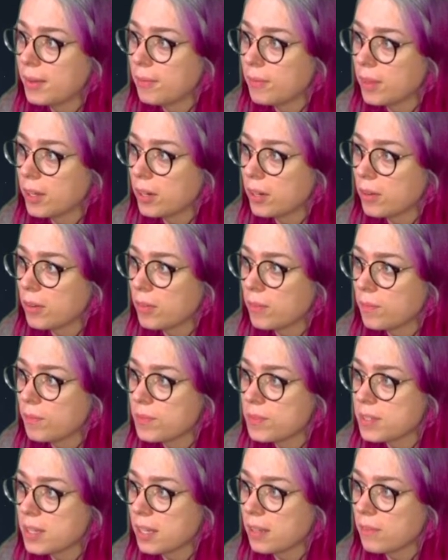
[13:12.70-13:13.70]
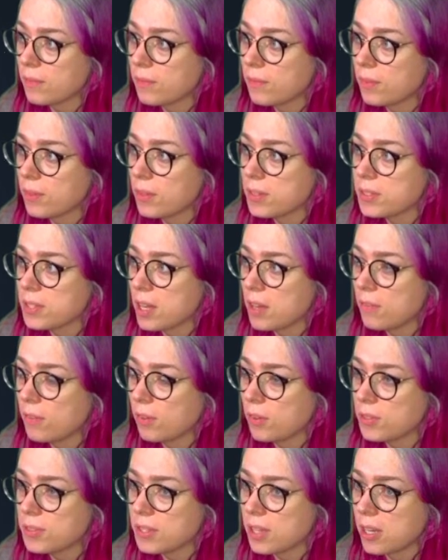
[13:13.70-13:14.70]
they're a
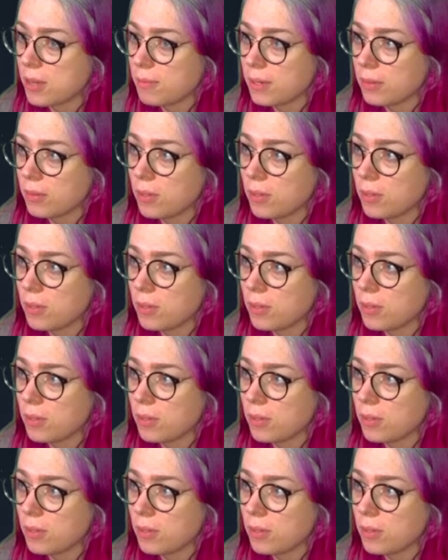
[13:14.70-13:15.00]
philosophical zombie.